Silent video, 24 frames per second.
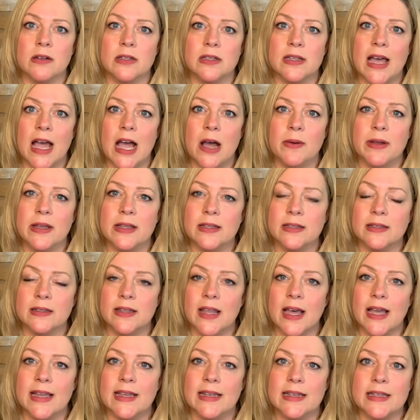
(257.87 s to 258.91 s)
allowing the
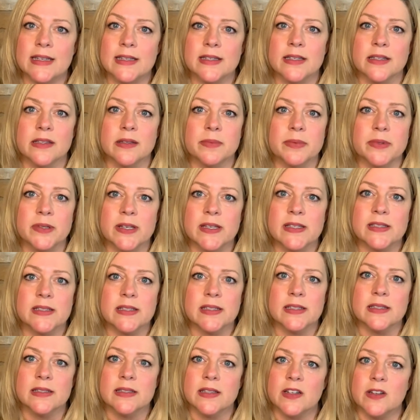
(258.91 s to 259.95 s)
light into the
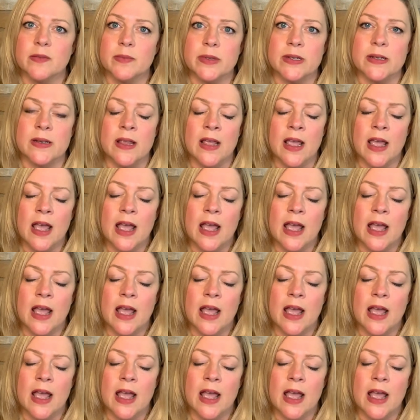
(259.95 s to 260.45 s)
places that have been